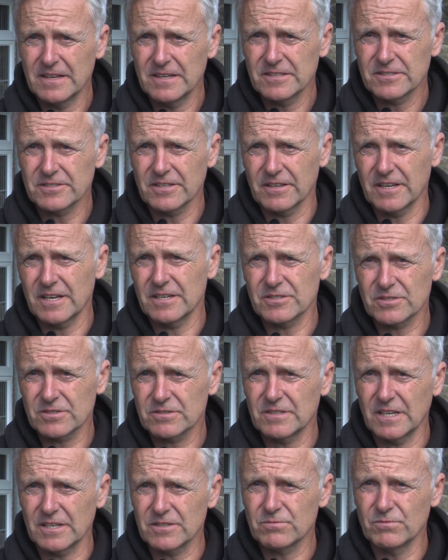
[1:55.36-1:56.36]
So
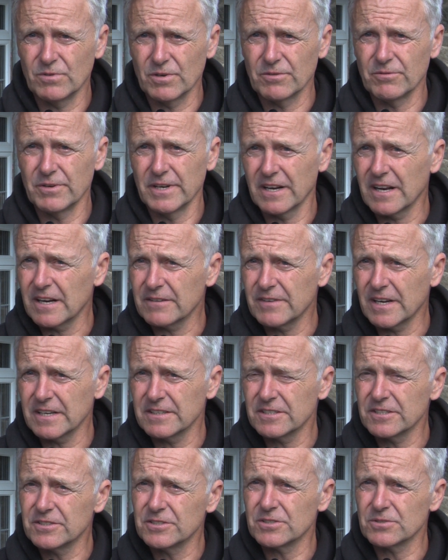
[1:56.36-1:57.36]
that's one real
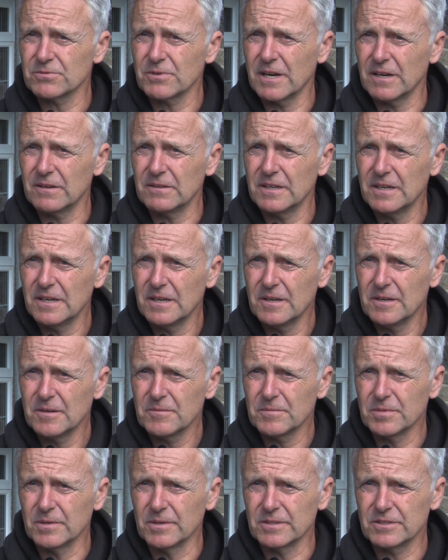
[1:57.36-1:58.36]
advantage as well.
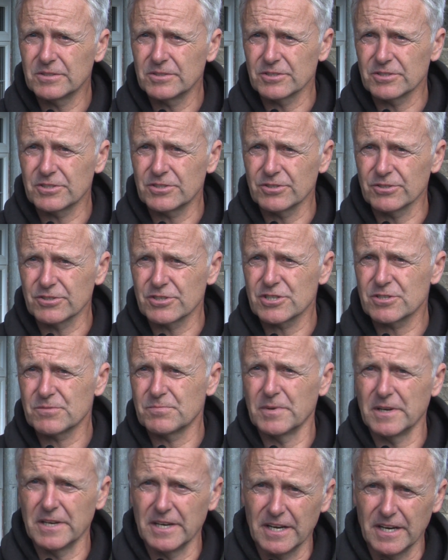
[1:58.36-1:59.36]
But just
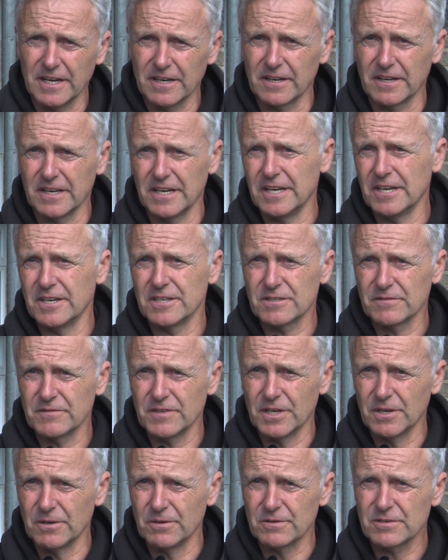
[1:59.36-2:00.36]
speed and ease of
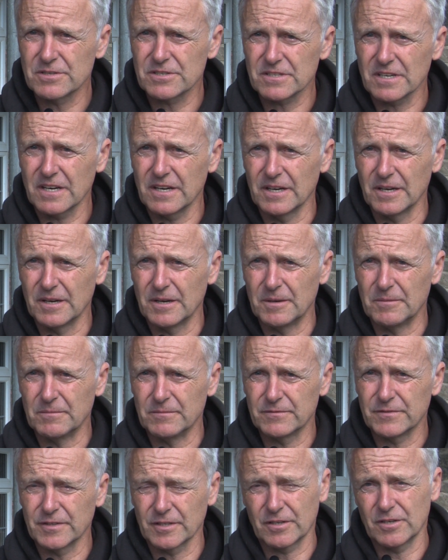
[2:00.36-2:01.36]
use
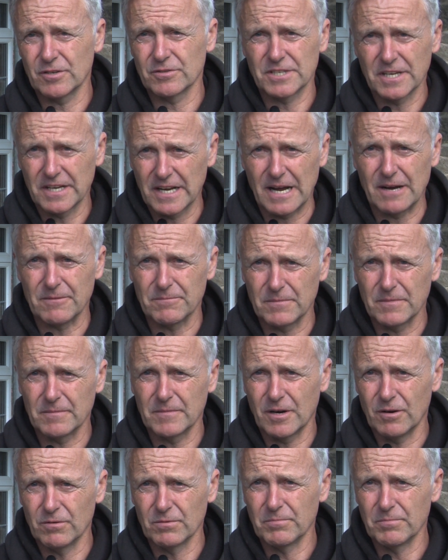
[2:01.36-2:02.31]
for cutting out old